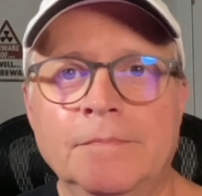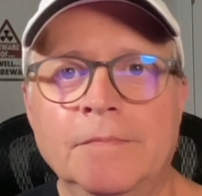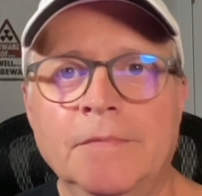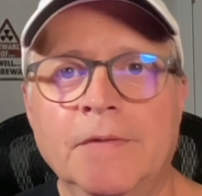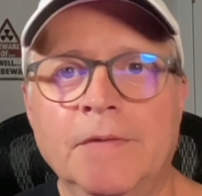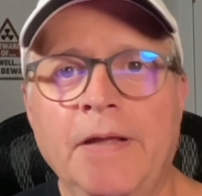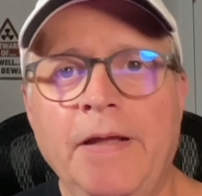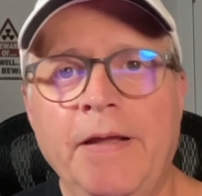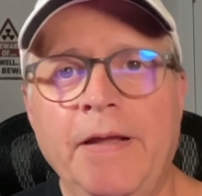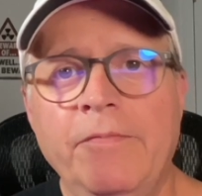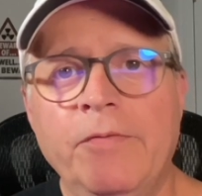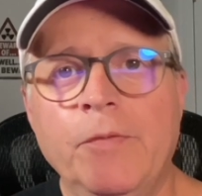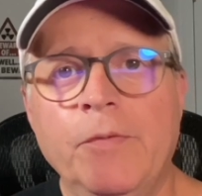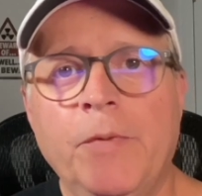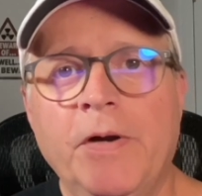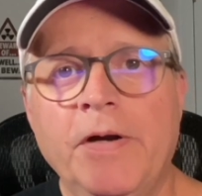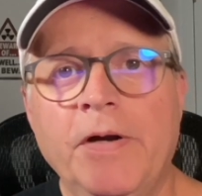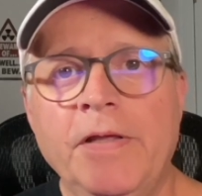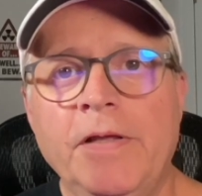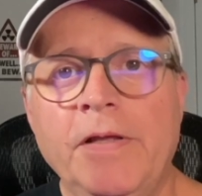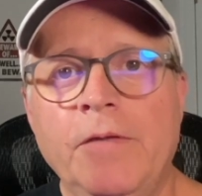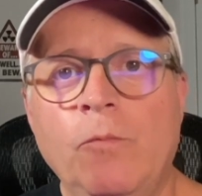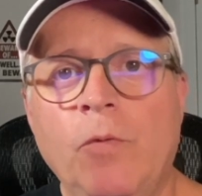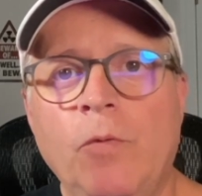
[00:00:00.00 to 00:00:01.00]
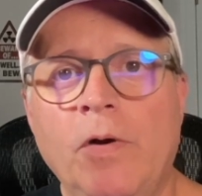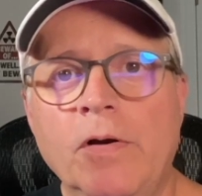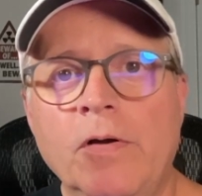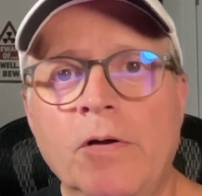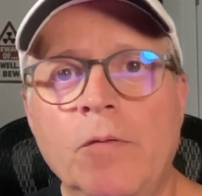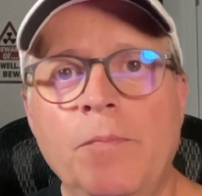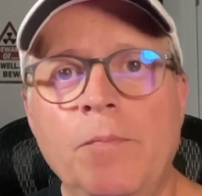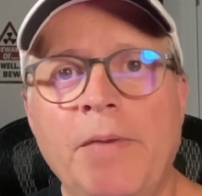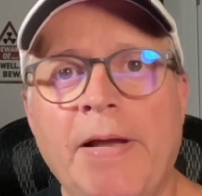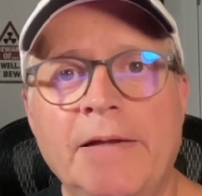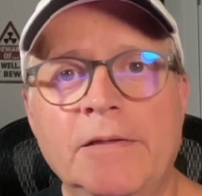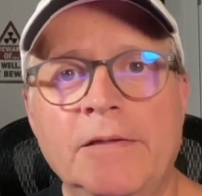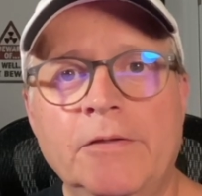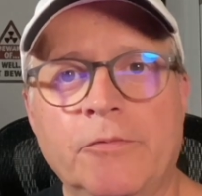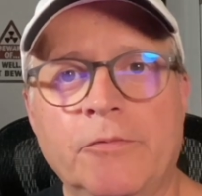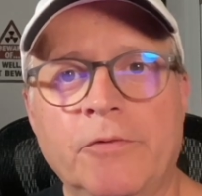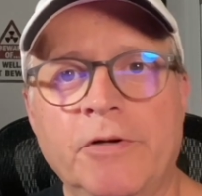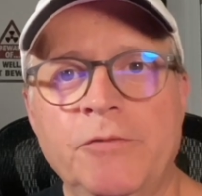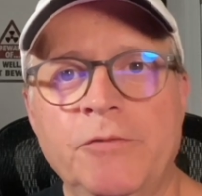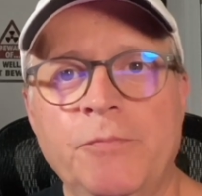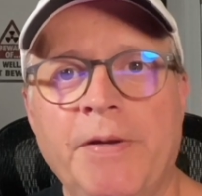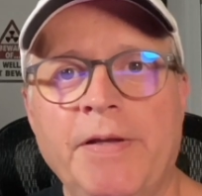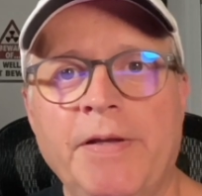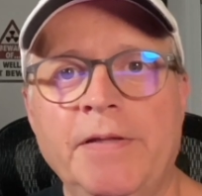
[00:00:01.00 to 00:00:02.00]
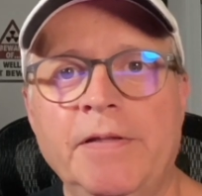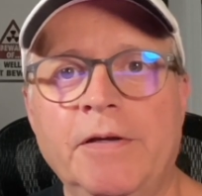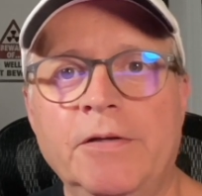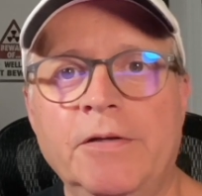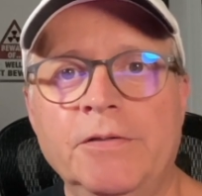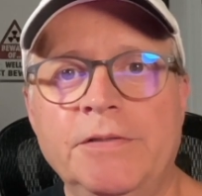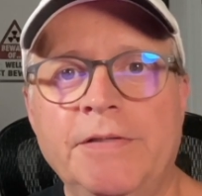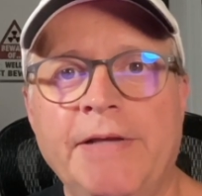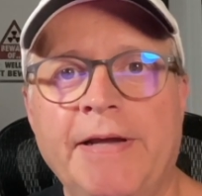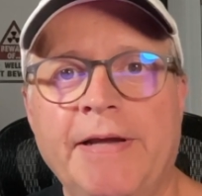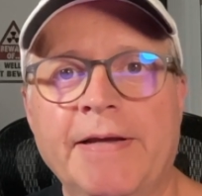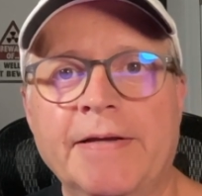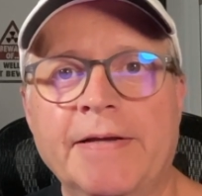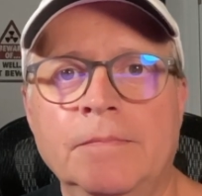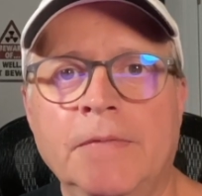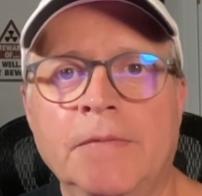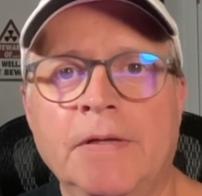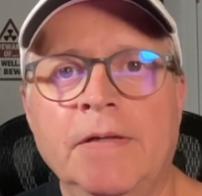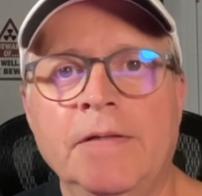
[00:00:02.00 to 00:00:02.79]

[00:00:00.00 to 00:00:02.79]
Hey everybody, and welcome back to Richman Knows Tech.